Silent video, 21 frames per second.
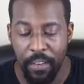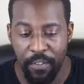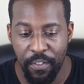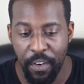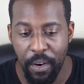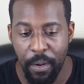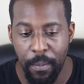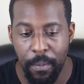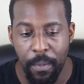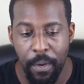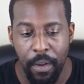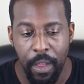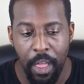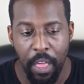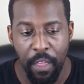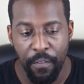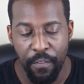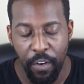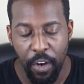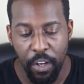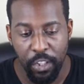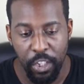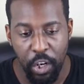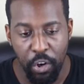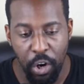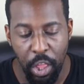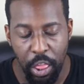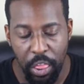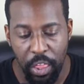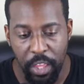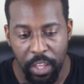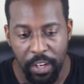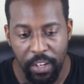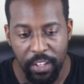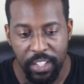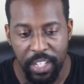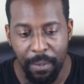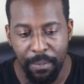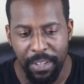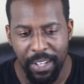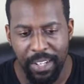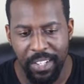from 1 Corinthians
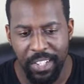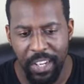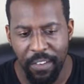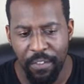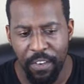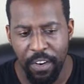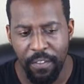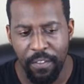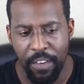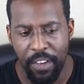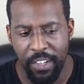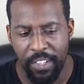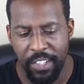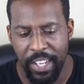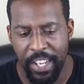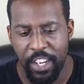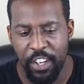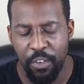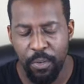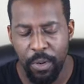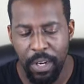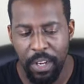chapter 7 verse 10 to